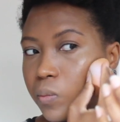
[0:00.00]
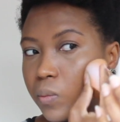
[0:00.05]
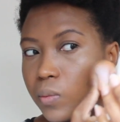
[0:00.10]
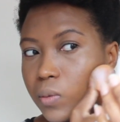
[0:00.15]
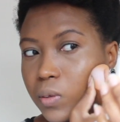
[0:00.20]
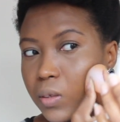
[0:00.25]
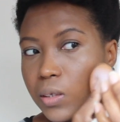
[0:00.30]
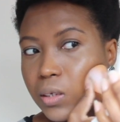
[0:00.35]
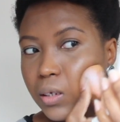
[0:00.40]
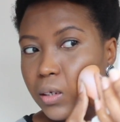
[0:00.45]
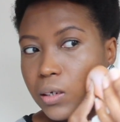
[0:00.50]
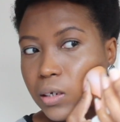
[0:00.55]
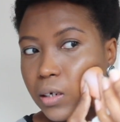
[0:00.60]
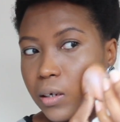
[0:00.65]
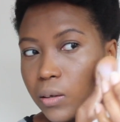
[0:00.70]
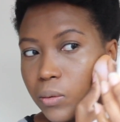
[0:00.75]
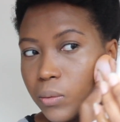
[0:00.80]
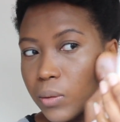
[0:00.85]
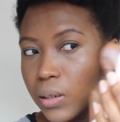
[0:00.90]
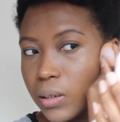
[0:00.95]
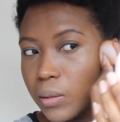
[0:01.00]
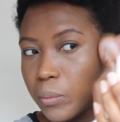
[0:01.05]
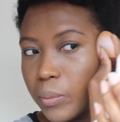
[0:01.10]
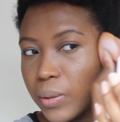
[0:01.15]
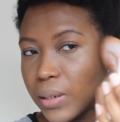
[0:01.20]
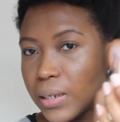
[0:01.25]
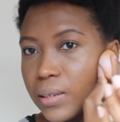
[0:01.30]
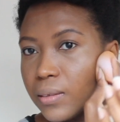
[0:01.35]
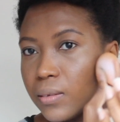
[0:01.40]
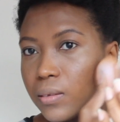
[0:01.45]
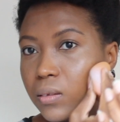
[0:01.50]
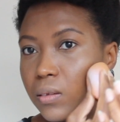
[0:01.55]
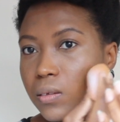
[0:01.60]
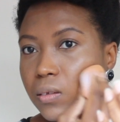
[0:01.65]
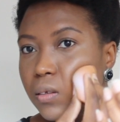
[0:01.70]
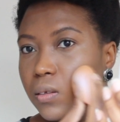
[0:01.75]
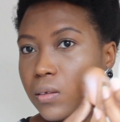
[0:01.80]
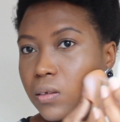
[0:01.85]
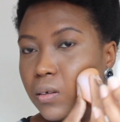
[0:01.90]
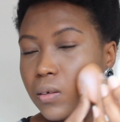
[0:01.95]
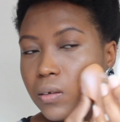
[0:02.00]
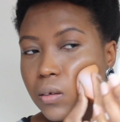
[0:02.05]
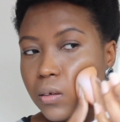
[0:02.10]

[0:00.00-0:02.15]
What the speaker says: Let's see how well it blends.